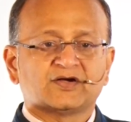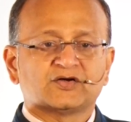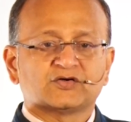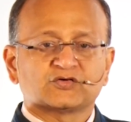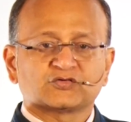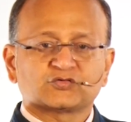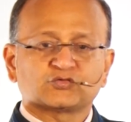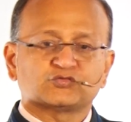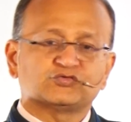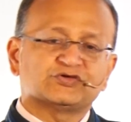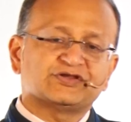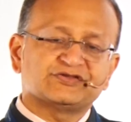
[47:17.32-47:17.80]

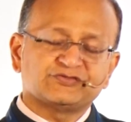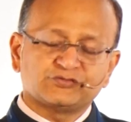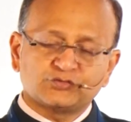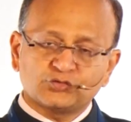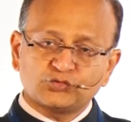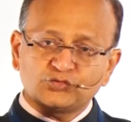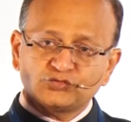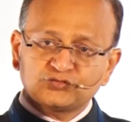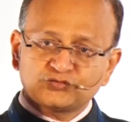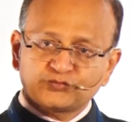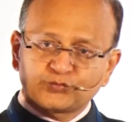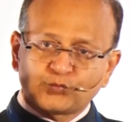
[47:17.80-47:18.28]
So
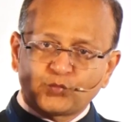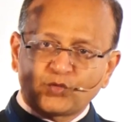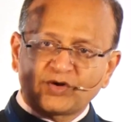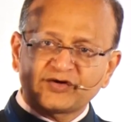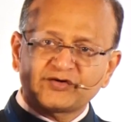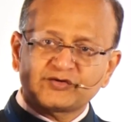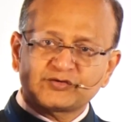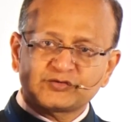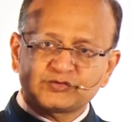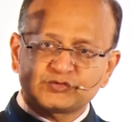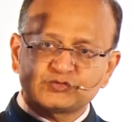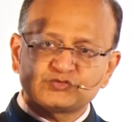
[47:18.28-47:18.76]
those one
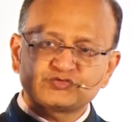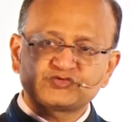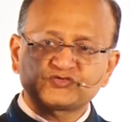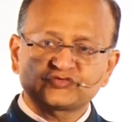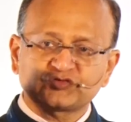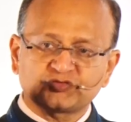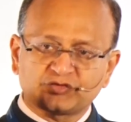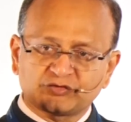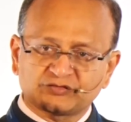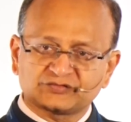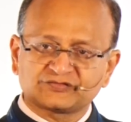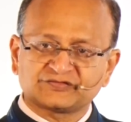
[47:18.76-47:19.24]
or two
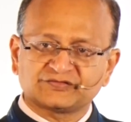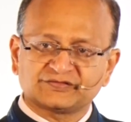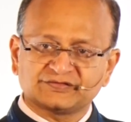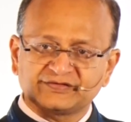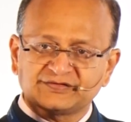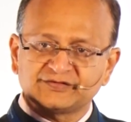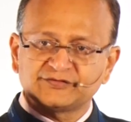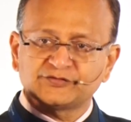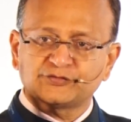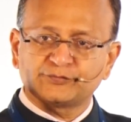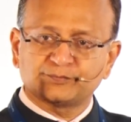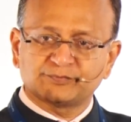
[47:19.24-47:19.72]
stocks
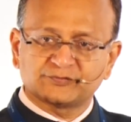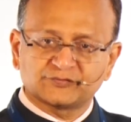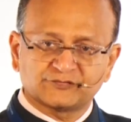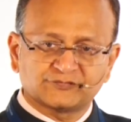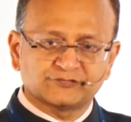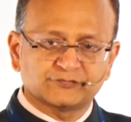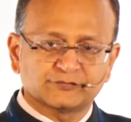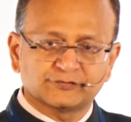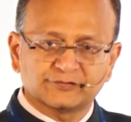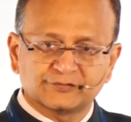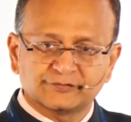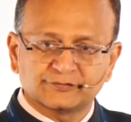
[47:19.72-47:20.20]
in your
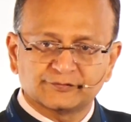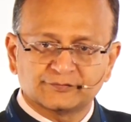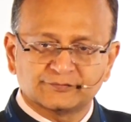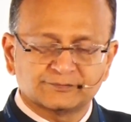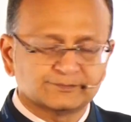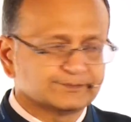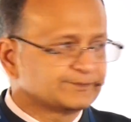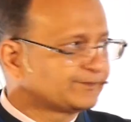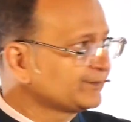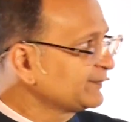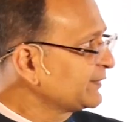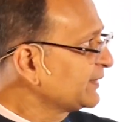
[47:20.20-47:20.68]
portfolio
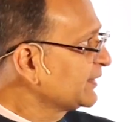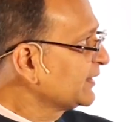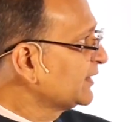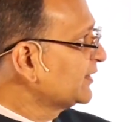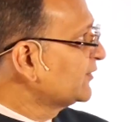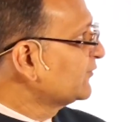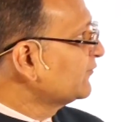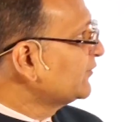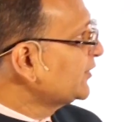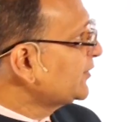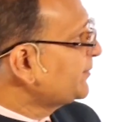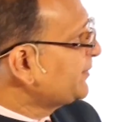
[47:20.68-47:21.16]

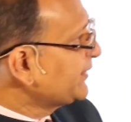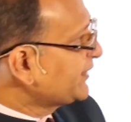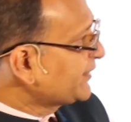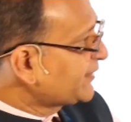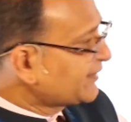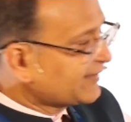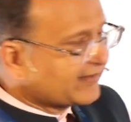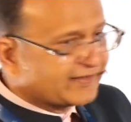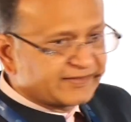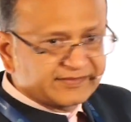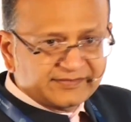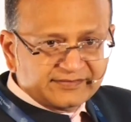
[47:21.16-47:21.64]
will be
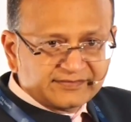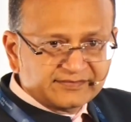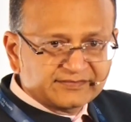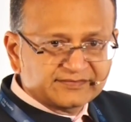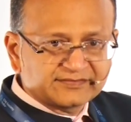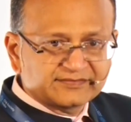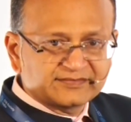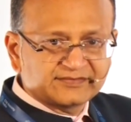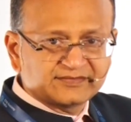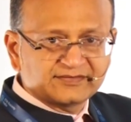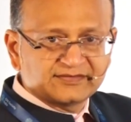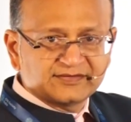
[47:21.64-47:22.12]
rare,
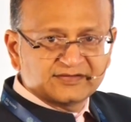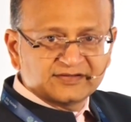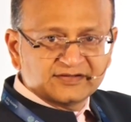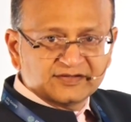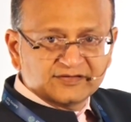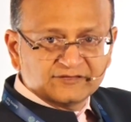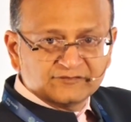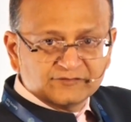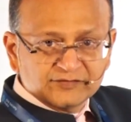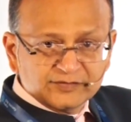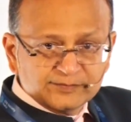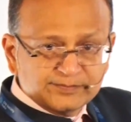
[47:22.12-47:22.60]

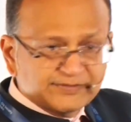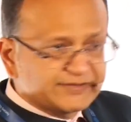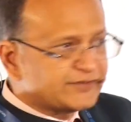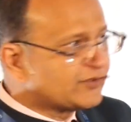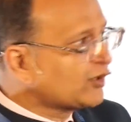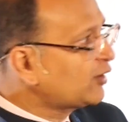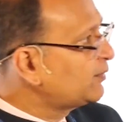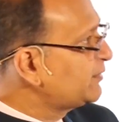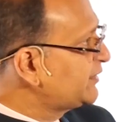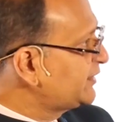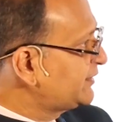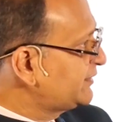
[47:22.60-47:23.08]
will be
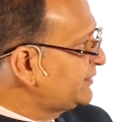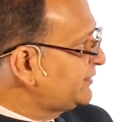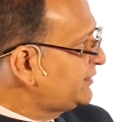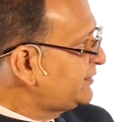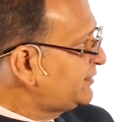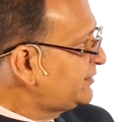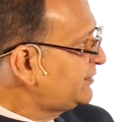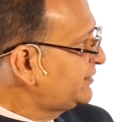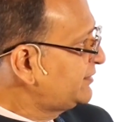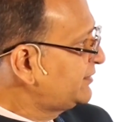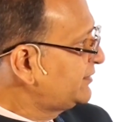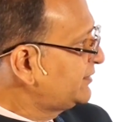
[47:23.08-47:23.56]

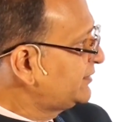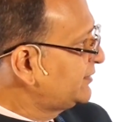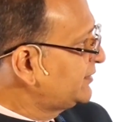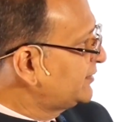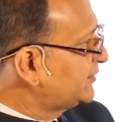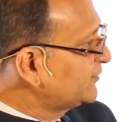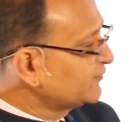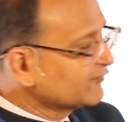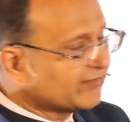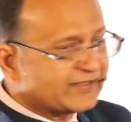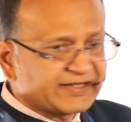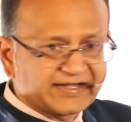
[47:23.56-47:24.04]
dominant,
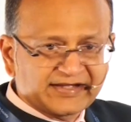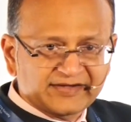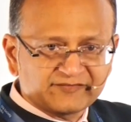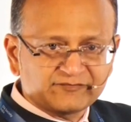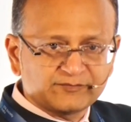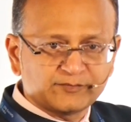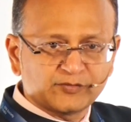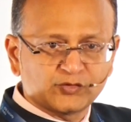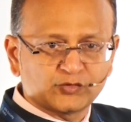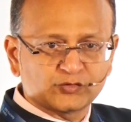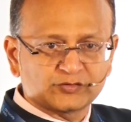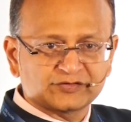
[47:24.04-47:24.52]
will have
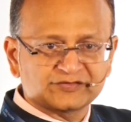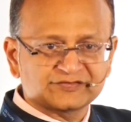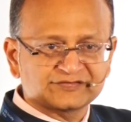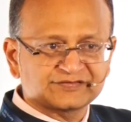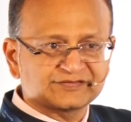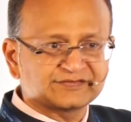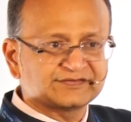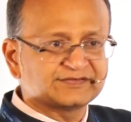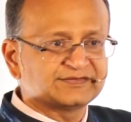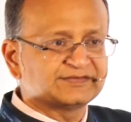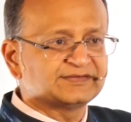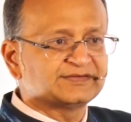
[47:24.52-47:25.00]

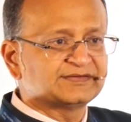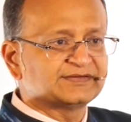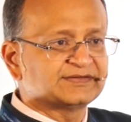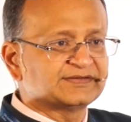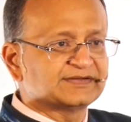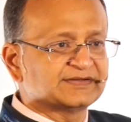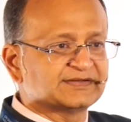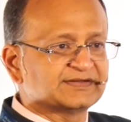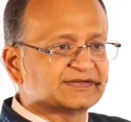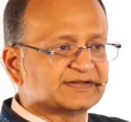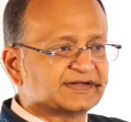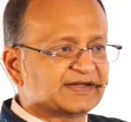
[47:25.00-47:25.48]
moats,
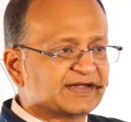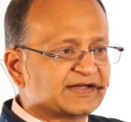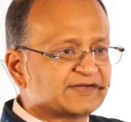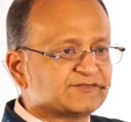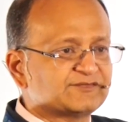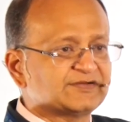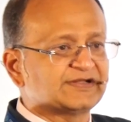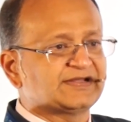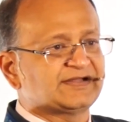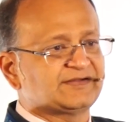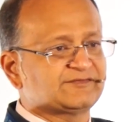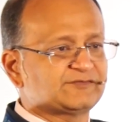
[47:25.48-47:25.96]
and
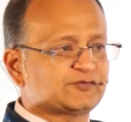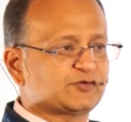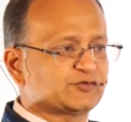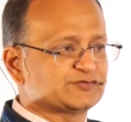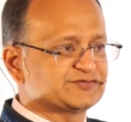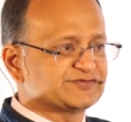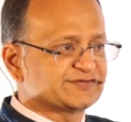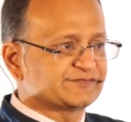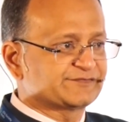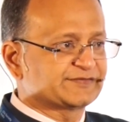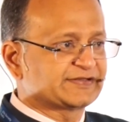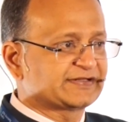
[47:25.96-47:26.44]
will have
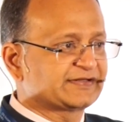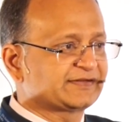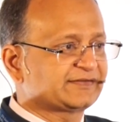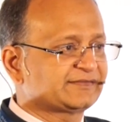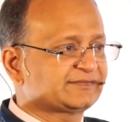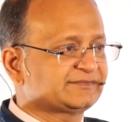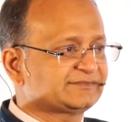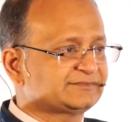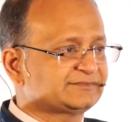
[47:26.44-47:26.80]
longevity.